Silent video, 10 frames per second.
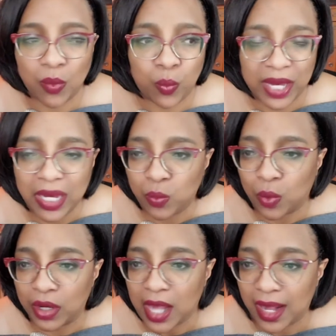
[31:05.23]
We
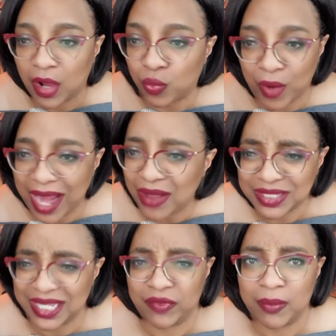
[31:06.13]
were not around
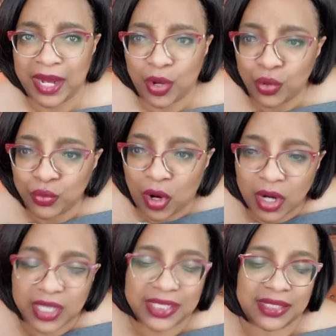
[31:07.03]
even my own
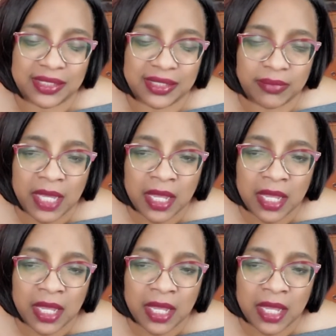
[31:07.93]
ARC system,